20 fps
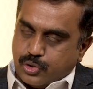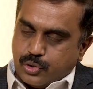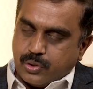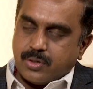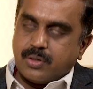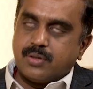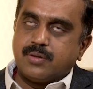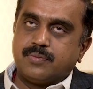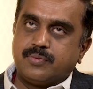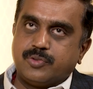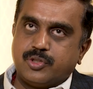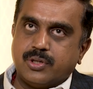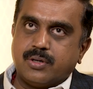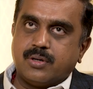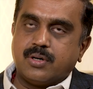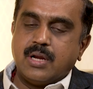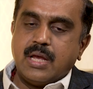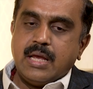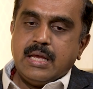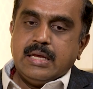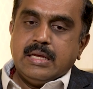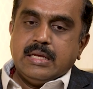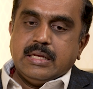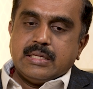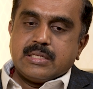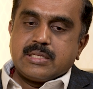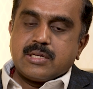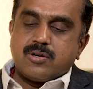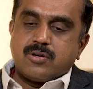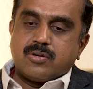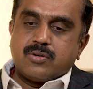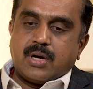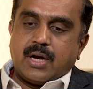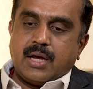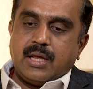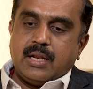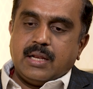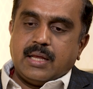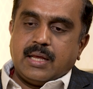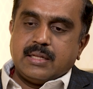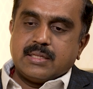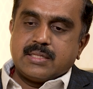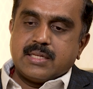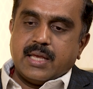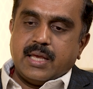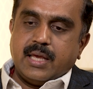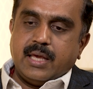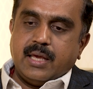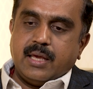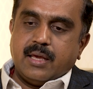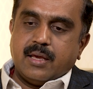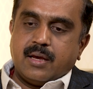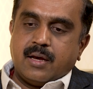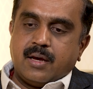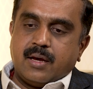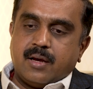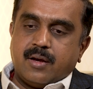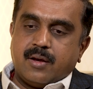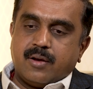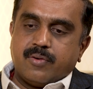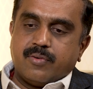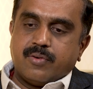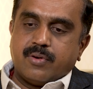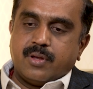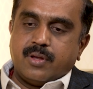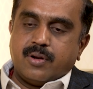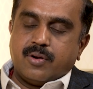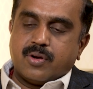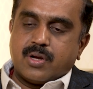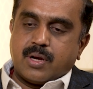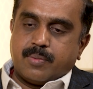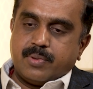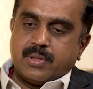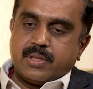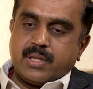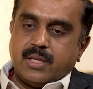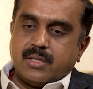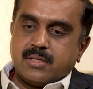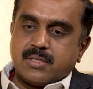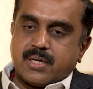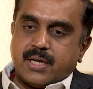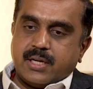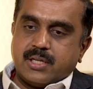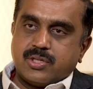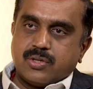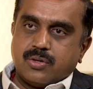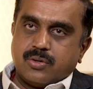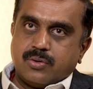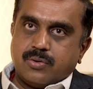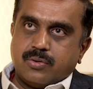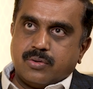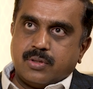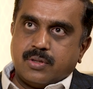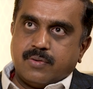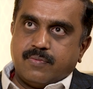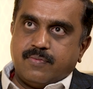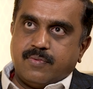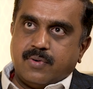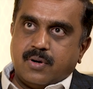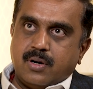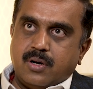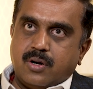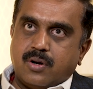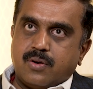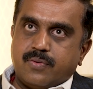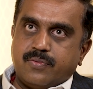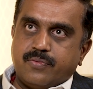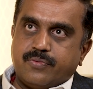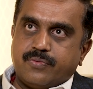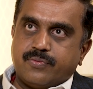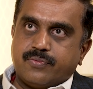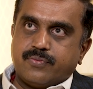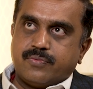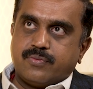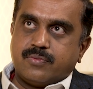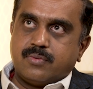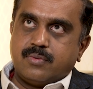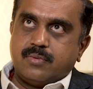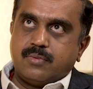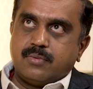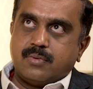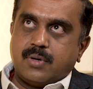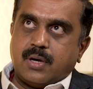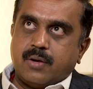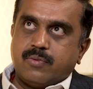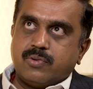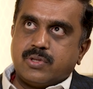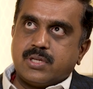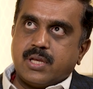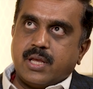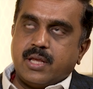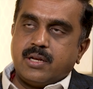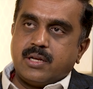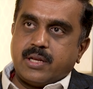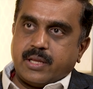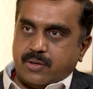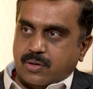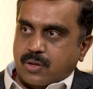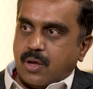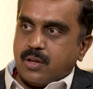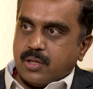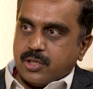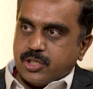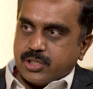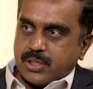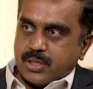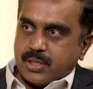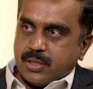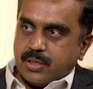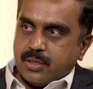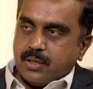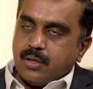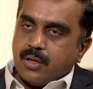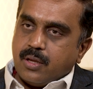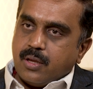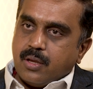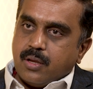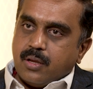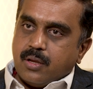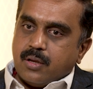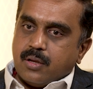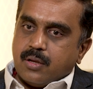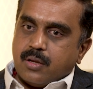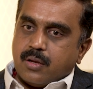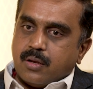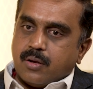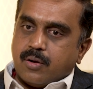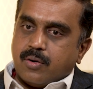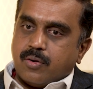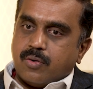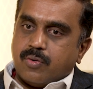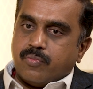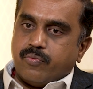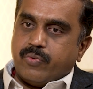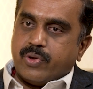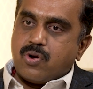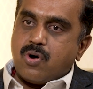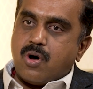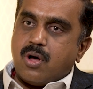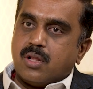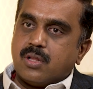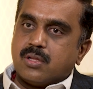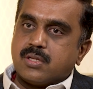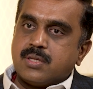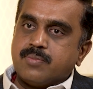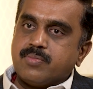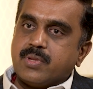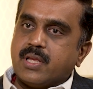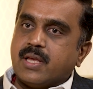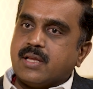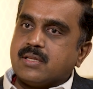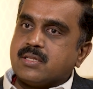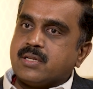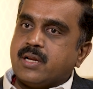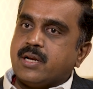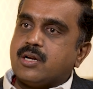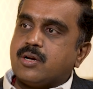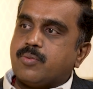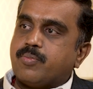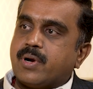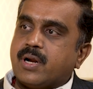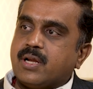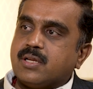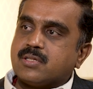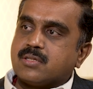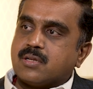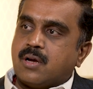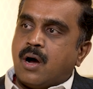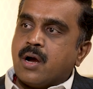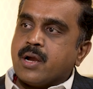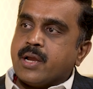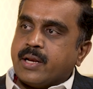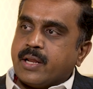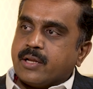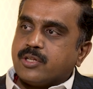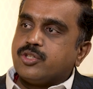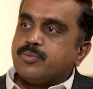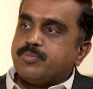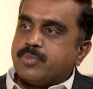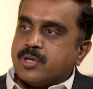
Sure. So I'll say, a couple things, right? So the world of, I would say in technology, we call something as an enterprise architecture